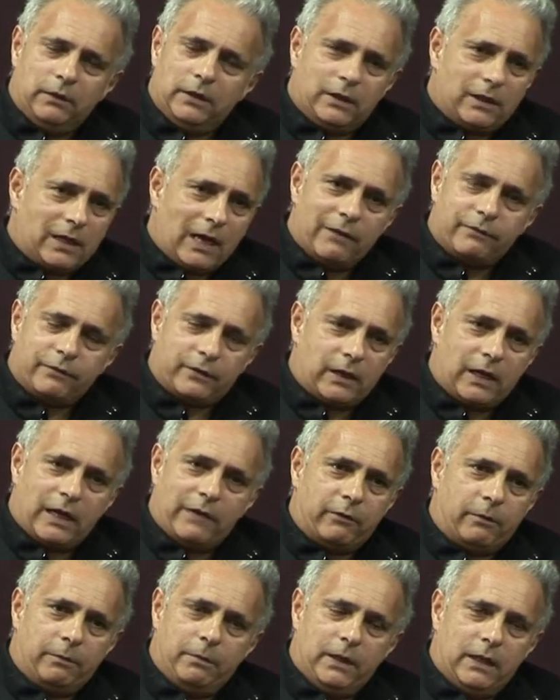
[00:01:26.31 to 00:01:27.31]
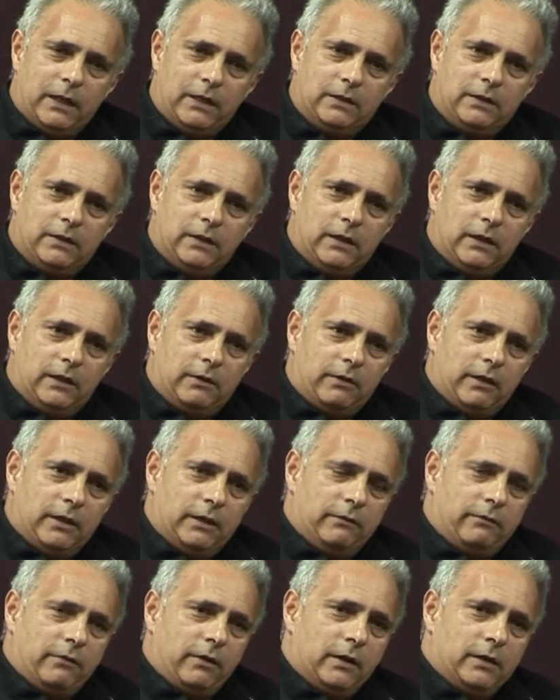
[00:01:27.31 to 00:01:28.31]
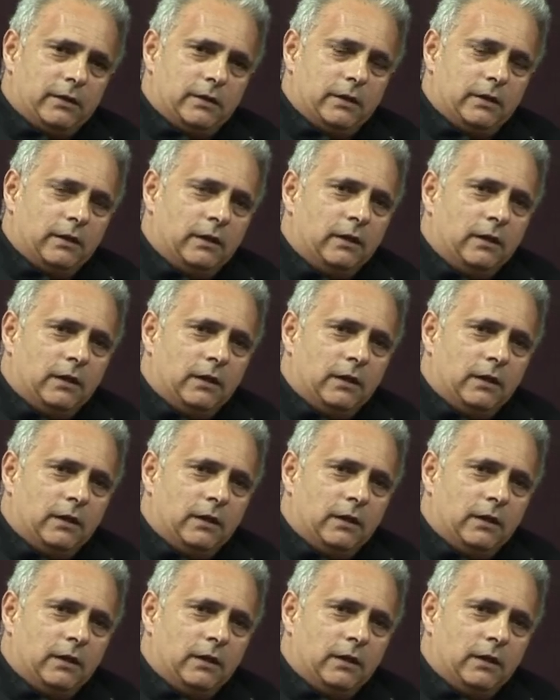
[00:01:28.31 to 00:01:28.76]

Did Kafka have a PhD in creative writing?